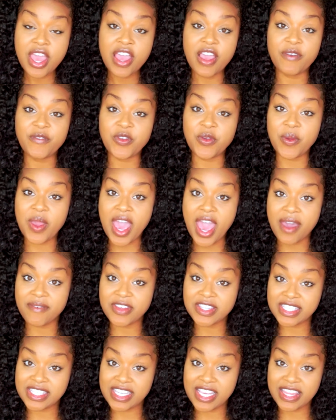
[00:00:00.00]
If you
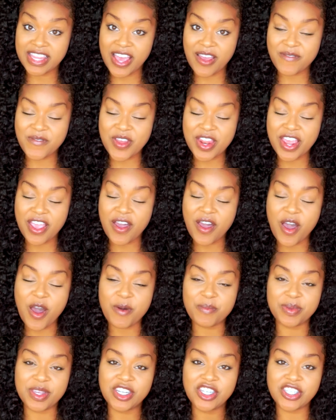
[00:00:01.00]
haven't seen that video,
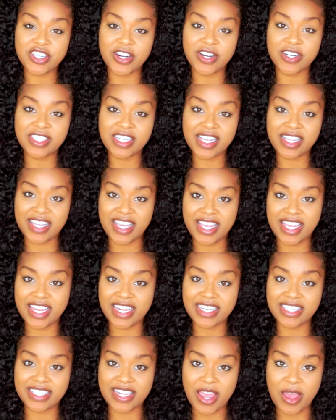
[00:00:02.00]
I'll be sure to link
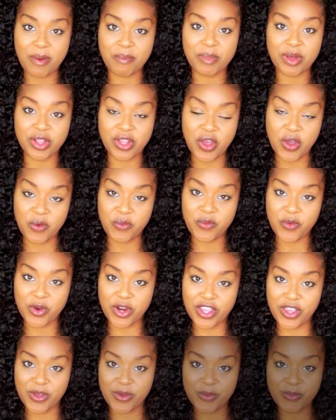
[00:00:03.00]
it down below for
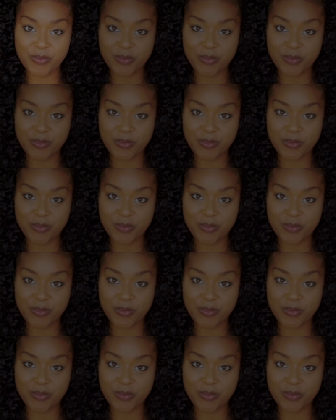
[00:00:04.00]
you.